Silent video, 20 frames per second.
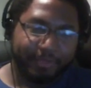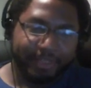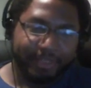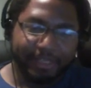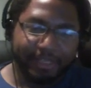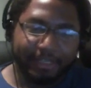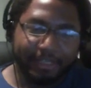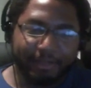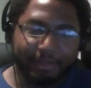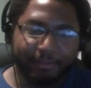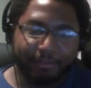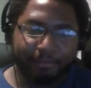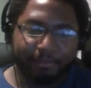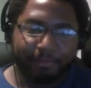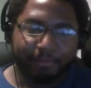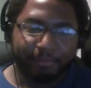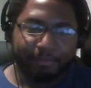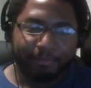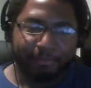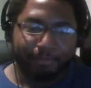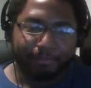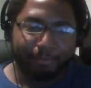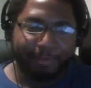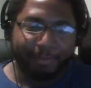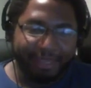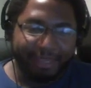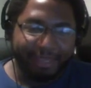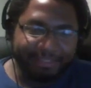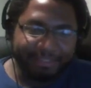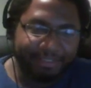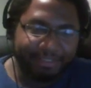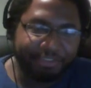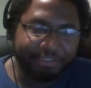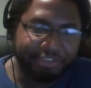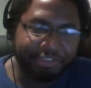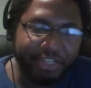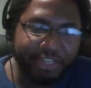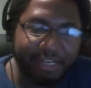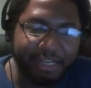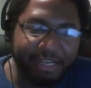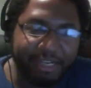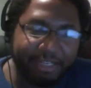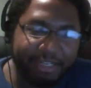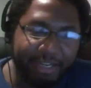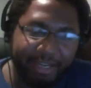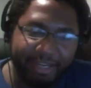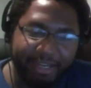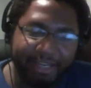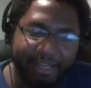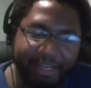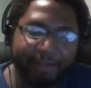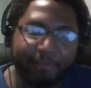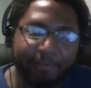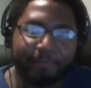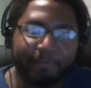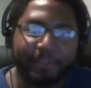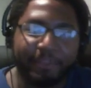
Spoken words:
Um, Mance and John have